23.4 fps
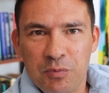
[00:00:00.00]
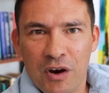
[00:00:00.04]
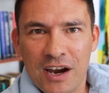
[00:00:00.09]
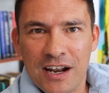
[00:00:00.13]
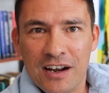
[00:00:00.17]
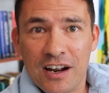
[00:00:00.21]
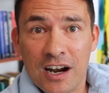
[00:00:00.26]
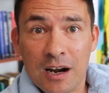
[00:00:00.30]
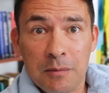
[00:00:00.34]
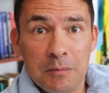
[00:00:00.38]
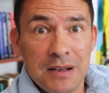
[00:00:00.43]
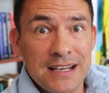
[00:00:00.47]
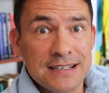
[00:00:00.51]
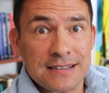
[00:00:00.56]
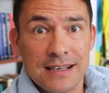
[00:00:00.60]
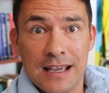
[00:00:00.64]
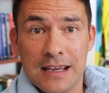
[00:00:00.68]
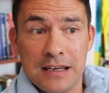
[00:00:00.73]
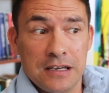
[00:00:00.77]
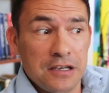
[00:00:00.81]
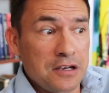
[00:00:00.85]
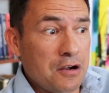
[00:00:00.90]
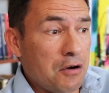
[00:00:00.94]
sprayed on him. He's
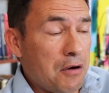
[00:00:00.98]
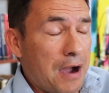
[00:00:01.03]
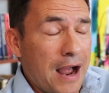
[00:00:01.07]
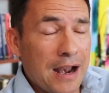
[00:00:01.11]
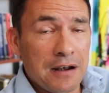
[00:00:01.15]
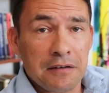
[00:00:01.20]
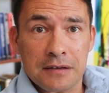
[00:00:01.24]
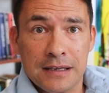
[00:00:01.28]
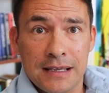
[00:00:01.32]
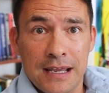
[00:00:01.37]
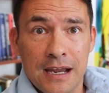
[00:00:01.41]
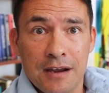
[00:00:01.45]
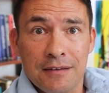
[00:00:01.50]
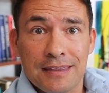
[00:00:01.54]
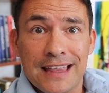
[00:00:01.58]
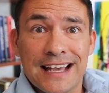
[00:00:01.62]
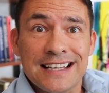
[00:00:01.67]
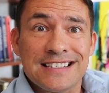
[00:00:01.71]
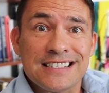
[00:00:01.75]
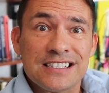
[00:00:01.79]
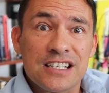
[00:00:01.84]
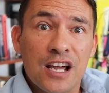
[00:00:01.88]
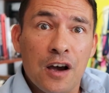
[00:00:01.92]
like, you know, I don't care.
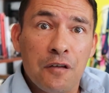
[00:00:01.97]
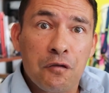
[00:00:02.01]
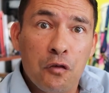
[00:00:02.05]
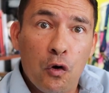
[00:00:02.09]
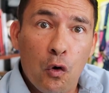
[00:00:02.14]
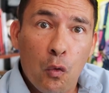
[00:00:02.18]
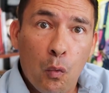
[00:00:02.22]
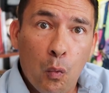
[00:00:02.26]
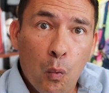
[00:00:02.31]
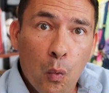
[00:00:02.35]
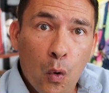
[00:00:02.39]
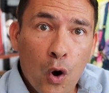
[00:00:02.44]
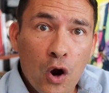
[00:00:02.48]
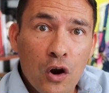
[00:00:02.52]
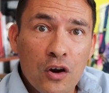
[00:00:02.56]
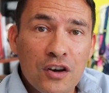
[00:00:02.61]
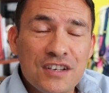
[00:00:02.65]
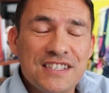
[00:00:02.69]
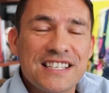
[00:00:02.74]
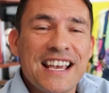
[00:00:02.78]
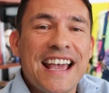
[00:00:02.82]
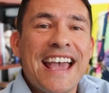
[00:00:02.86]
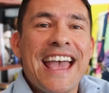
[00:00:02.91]
That stuff
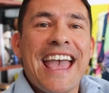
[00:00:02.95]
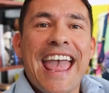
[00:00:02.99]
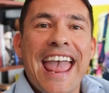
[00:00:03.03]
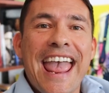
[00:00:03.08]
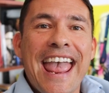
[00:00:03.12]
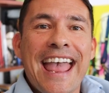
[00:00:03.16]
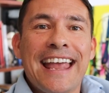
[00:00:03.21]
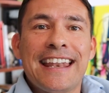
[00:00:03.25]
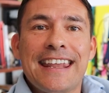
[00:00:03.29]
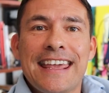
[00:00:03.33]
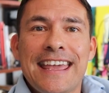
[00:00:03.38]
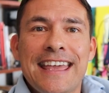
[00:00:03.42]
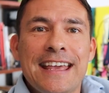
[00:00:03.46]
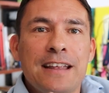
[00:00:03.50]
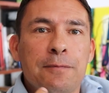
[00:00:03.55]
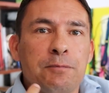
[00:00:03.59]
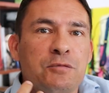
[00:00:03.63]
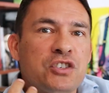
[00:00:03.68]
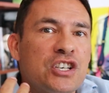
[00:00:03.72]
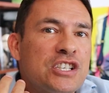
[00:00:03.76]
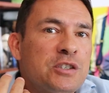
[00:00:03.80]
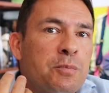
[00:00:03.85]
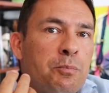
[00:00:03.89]
works. And
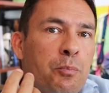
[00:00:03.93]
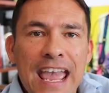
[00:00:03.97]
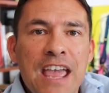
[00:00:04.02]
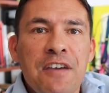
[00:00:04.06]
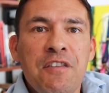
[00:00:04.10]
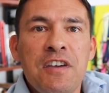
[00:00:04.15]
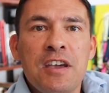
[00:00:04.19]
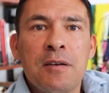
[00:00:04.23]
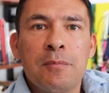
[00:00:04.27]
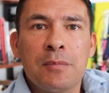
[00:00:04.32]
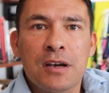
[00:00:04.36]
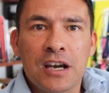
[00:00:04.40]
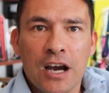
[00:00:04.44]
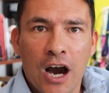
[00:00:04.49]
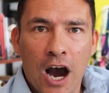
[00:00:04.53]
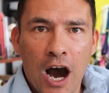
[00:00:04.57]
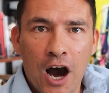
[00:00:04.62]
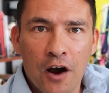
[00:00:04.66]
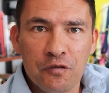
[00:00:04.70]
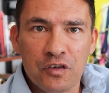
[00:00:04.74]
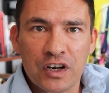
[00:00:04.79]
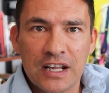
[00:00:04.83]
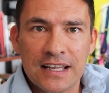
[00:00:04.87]
it just gave him
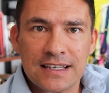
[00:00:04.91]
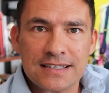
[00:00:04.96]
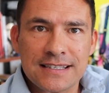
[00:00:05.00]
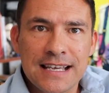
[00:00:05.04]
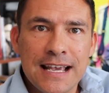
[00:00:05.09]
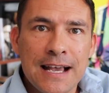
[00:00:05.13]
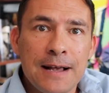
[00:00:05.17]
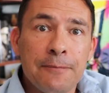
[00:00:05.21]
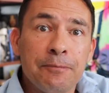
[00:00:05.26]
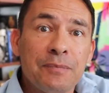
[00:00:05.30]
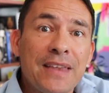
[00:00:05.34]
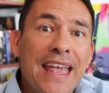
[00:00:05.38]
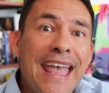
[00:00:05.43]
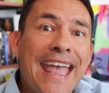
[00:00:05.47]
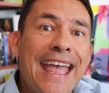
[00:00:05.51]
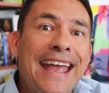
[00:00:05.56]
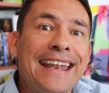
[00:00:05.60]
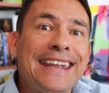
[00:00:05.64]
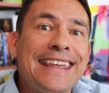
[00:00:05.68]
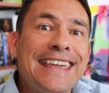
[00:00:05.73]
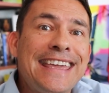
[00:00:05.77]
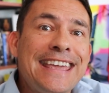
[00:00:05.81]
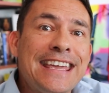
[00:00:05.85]
confidence.
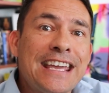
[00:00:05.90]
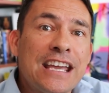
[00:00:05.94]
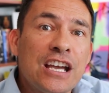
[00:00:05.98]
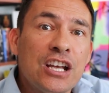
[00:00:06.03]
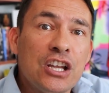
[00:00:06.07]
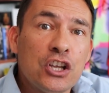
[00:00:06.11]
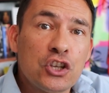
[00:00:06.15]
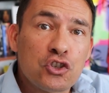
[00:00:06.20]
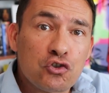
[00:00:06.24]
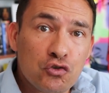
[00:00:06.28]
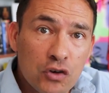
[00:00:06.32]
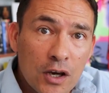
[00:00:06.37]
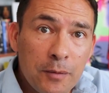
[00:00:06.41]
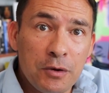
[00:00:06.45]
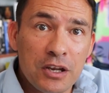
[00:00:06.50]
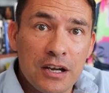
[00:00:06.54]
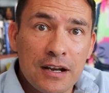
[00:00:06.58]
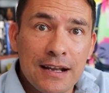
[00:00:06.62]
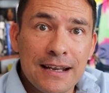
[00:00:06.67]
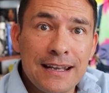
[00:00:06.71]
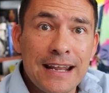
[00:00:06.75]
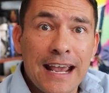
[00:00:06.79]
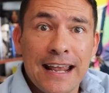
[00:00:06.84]
And he
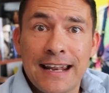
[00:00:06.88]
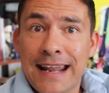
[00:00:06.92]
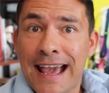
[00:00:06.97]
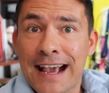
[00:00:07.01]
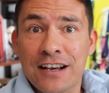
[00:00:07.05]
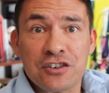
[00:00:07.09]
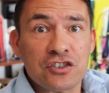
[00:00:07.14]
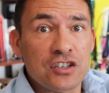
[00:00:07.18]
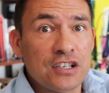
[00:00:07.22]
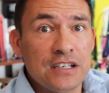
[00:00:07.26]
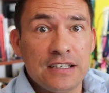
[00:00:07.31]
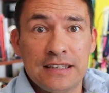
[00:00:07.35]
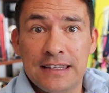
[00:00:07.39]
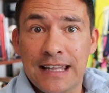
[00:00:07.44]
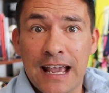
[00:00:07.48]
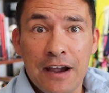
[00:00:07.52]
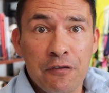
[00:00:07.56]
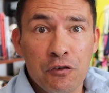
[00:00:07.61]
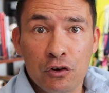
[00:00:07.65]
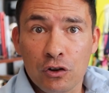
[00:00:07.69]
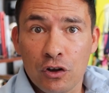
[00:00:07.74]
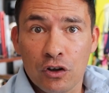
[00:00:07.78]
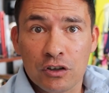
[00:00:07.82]
contributed and actually
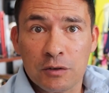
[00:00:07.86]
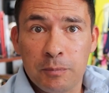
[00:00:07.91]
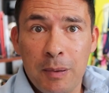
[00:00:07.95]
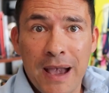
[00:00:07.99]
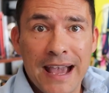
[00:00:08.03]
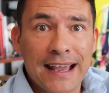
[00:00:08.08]
never looked